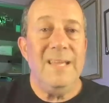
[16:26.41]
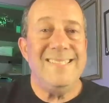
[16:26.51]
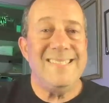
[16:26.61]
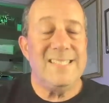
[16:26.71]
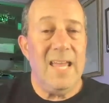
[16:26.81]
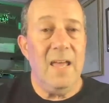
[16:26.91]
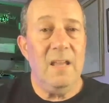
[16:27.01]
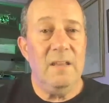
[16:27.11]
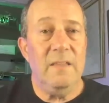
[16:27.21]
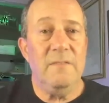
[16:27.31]
They
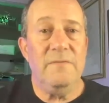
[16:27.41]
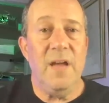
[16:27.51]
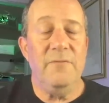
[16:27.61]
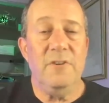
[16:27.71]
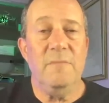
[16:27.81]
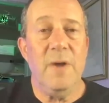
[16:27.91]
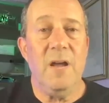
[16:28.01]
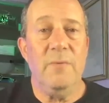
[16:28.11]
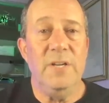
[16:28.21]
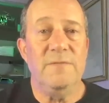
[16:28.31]
said that the 500
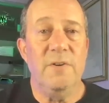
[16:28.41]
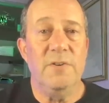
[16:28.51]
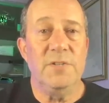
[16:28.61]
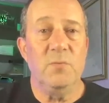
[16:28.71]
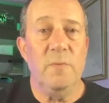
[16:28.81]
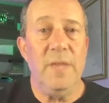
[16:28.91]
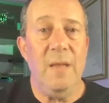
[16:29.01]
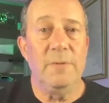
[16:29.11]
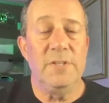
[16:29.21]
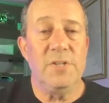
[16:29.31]
mile range version will be
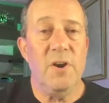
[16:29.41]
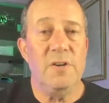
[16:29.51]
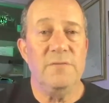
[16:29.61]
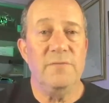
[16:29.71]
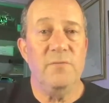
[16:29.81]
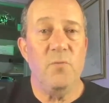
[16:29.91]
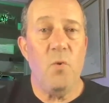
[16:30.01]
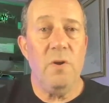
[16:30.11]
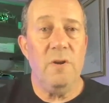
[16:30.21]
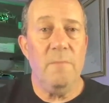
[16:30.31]
able to charge
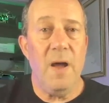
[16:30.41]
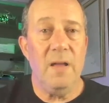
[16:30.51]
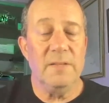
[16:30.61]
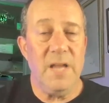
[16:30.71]
400 miles,